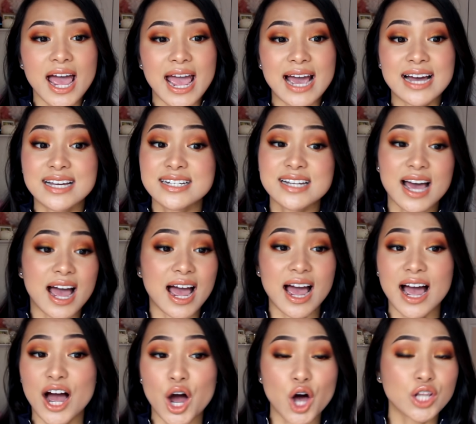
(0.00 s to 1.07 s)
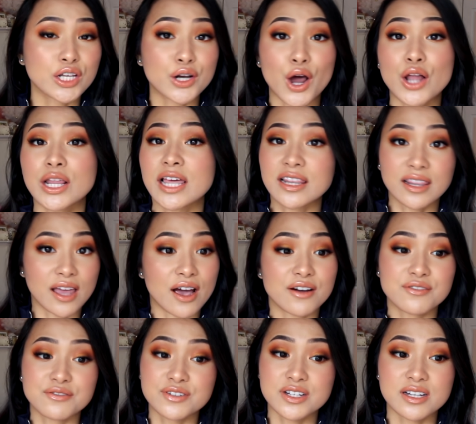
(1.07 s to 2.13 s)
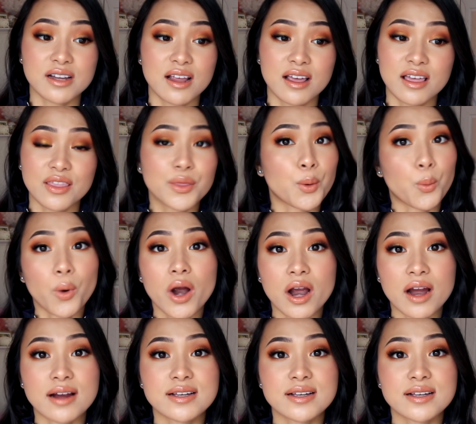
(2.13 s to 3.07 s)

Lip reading: and all in all, I loved the work.